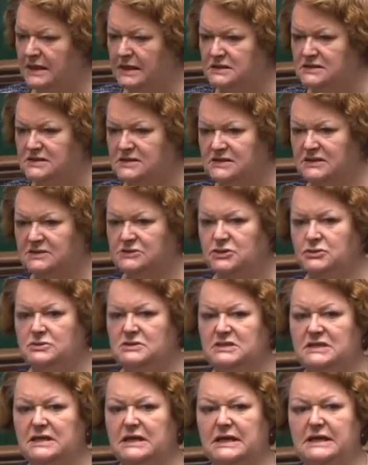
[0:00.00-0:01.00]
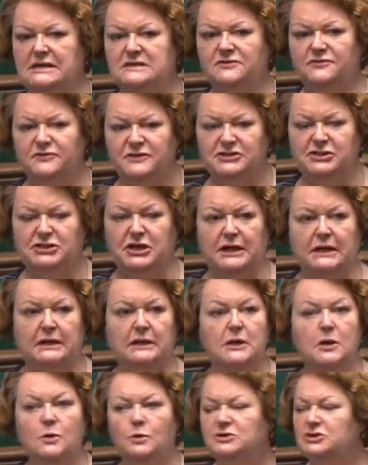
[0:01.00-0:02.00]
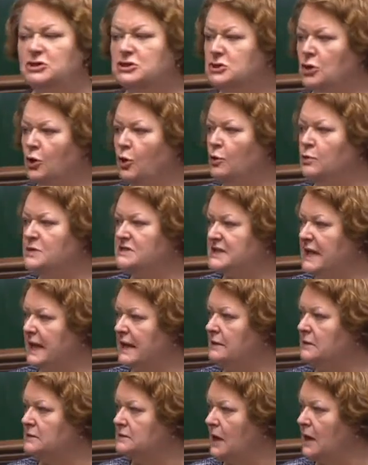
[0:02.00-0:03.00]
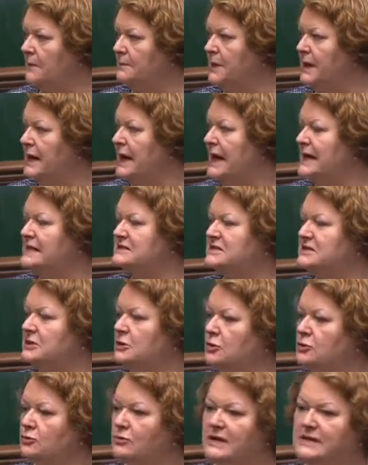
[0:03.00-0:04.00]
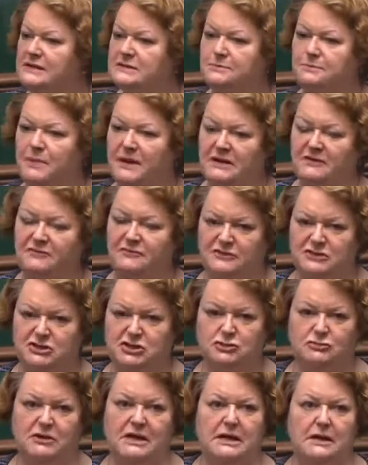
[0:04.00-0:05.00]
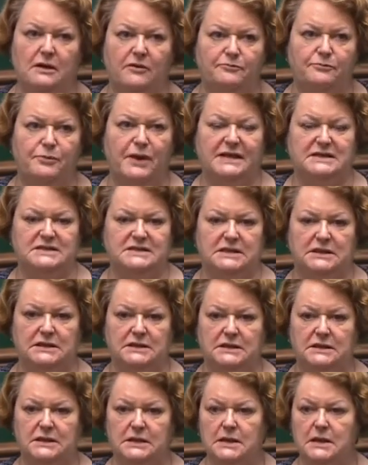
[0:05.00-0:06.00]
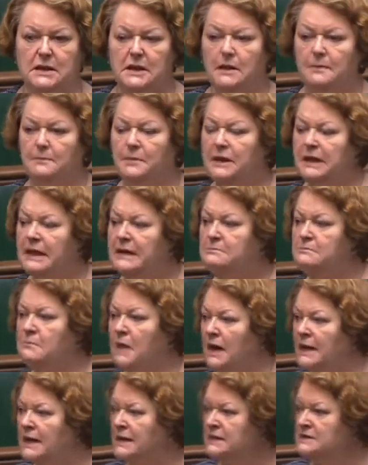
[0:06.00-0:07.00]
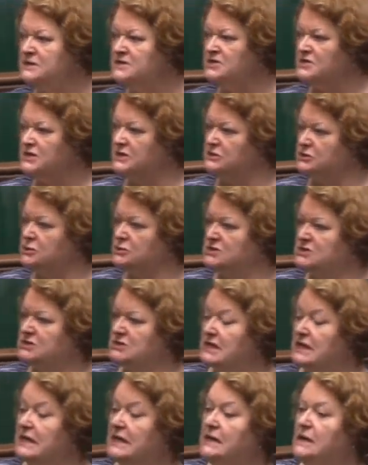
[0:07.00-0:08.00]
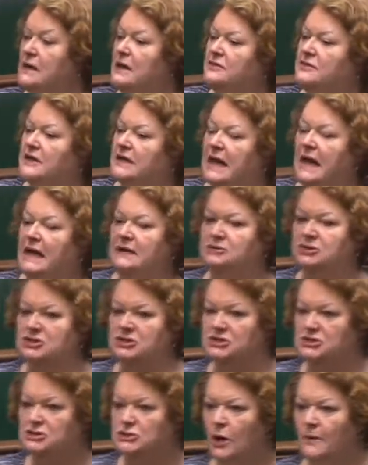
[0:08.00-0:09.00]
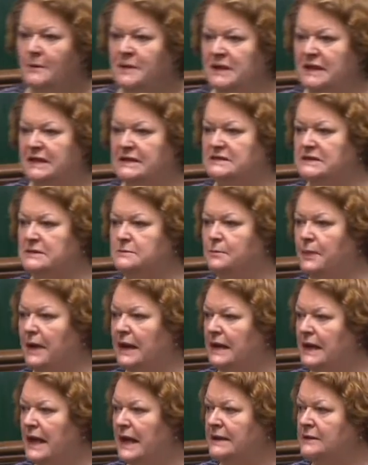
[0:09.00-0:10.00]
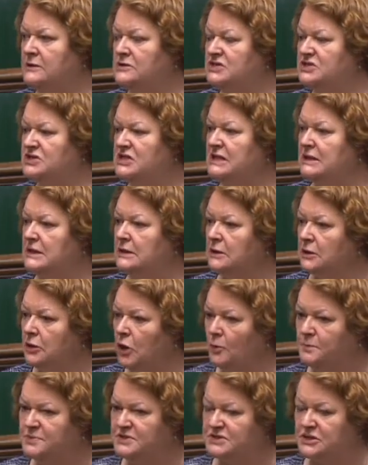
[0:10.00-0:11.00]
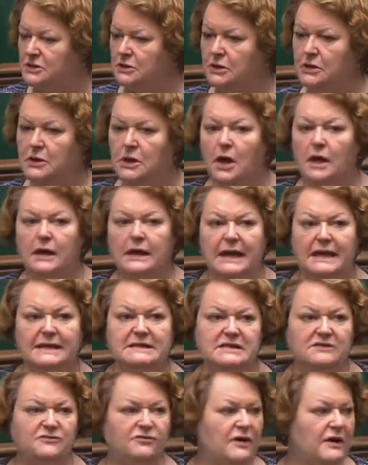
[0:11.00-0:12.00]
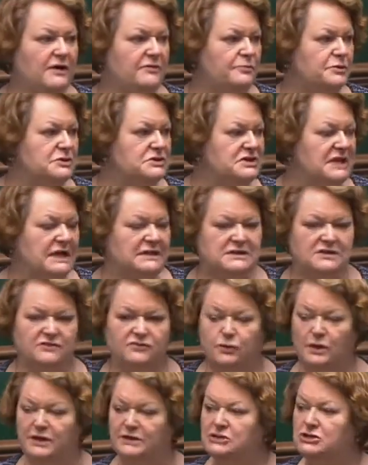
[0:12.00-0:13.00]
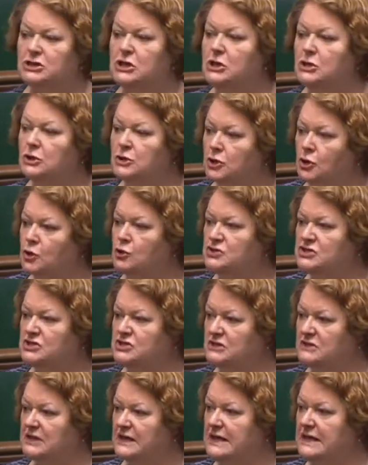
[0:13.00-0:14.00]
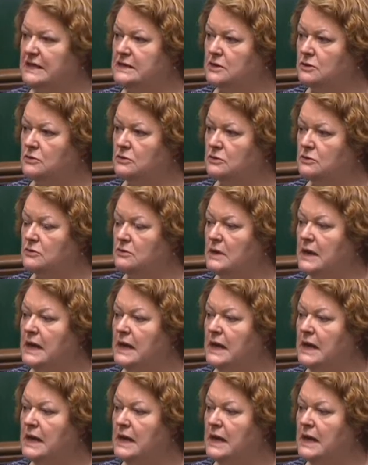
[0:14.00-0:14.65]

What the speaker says: constituency is fishing, which is always held up as the great beneficiary of Brexit. But in my constituency, the catch is dominated by langoustine and lobster, 85% of which goes to the EU.